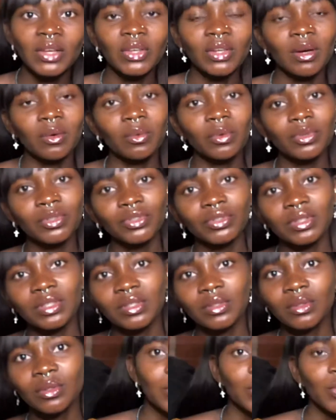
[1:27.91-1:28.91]
You're
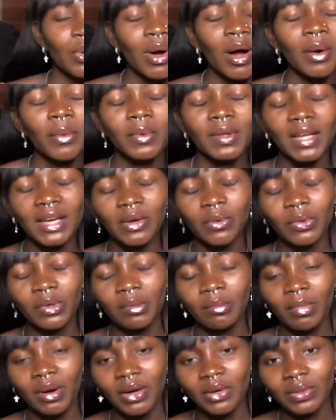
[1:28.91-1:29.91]
wondering, so how will I go
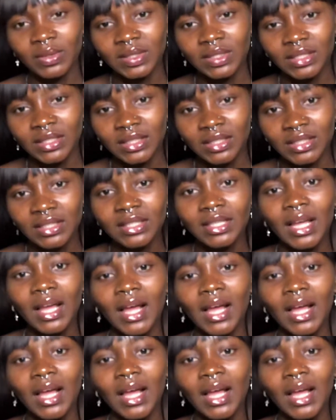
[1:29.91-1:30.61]
about it?